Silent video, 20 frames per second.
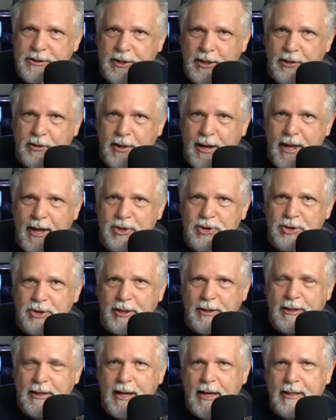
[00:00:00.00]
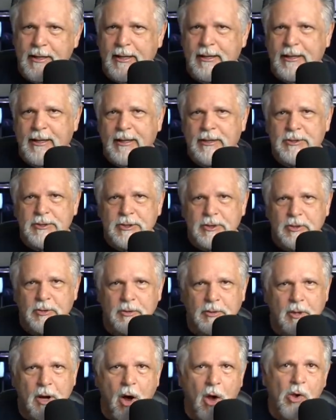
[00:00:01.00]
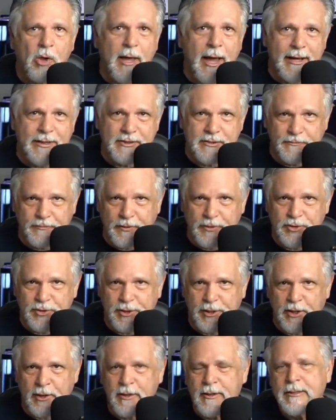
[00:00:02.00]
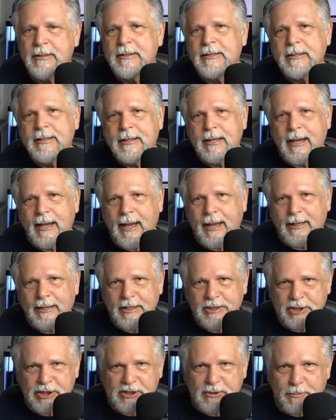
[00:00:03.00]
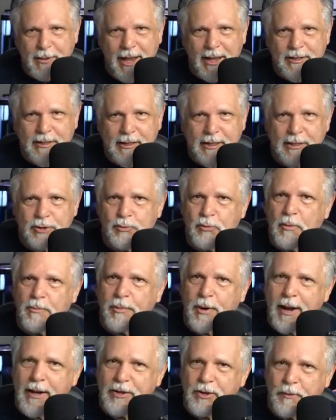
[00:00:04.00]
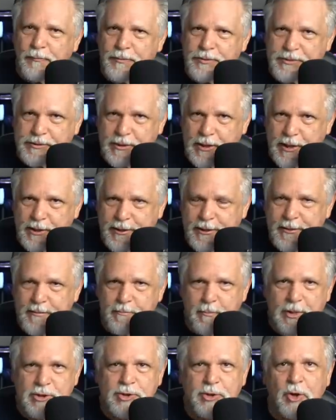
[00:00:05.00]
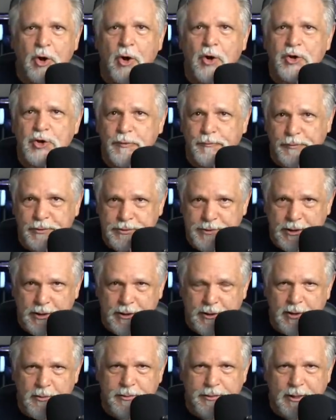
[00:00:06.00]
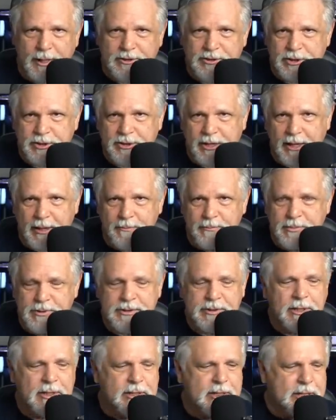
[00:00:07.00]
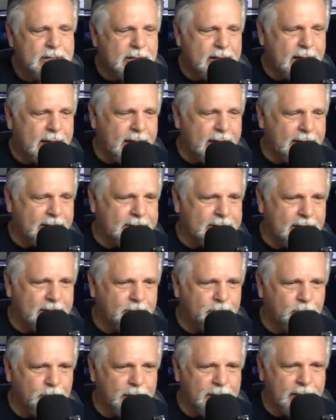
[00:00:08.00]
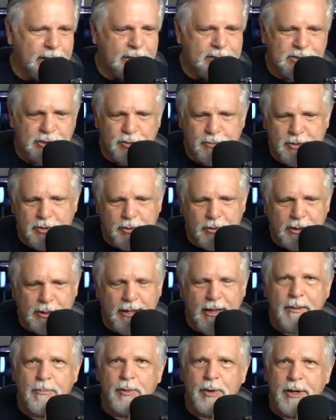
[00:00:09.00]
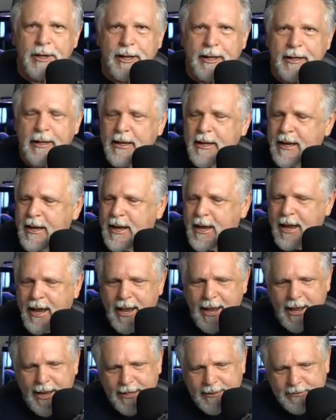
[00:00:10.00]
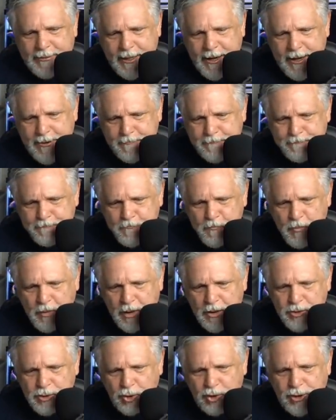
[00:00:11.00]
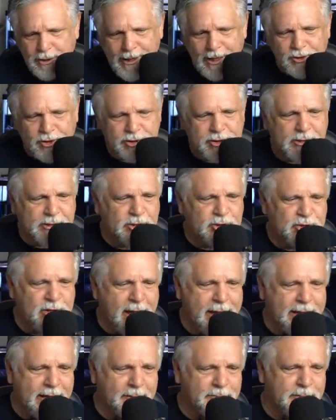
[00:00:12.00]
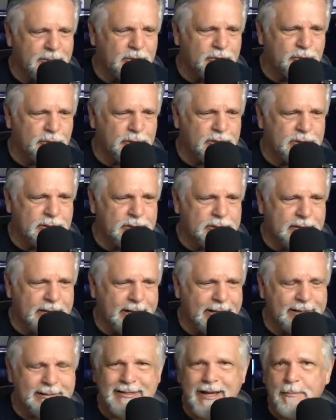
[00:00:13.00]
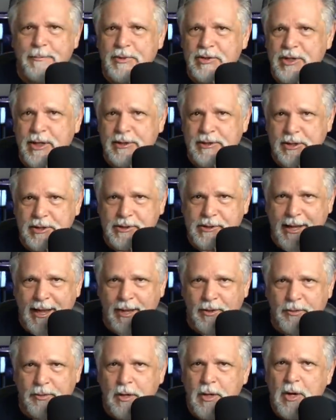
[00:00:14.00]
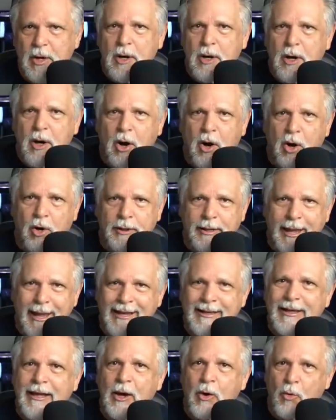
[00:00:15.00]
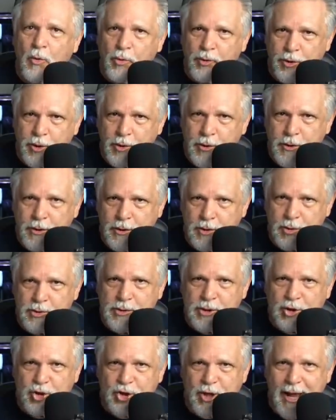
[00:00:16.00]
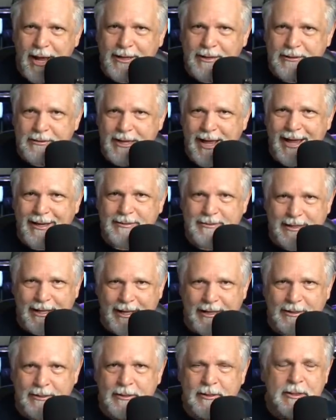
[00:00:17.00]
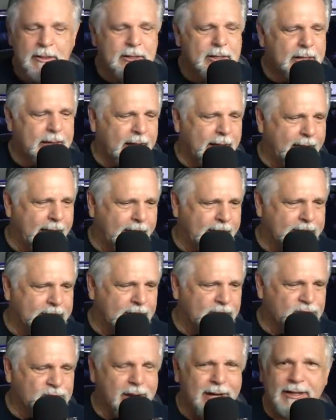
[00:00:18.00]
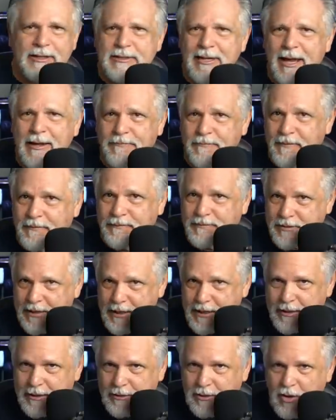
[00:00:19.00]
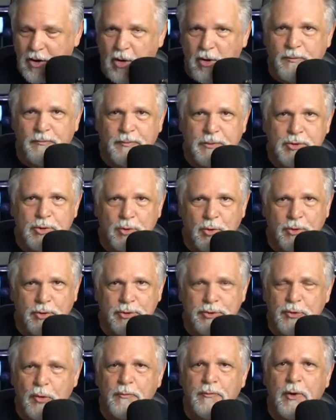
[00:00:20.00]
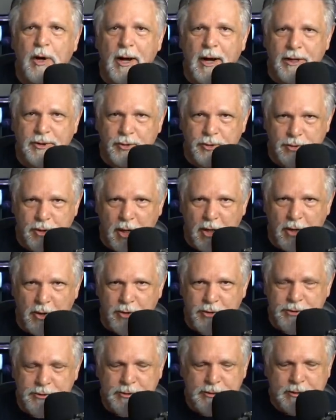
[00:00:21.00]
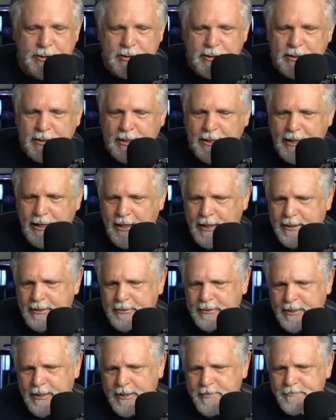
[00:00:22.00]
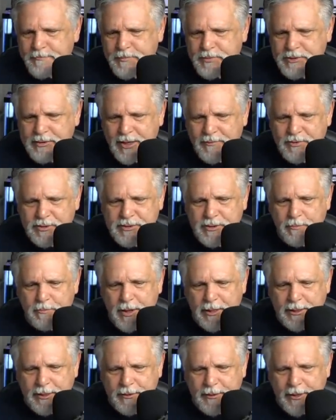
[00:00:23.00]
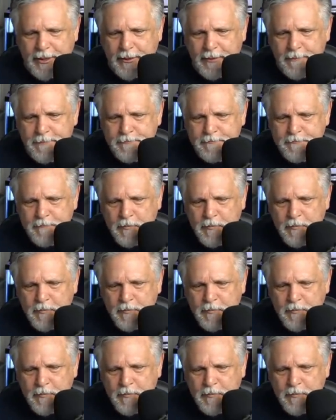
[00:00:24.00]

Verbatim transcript: They're actually getting into all kinds of fish there. And he's expanding into a brand new facility, much larger facility with lots of tubs and breeding. He's going to be doing a lot of breeding. And so check out the Cichlid Shack and be sure to get a 10% discount on any order using Shack Attack 10 and Shack Attack 15 on fish orders over $100, and save you some money there.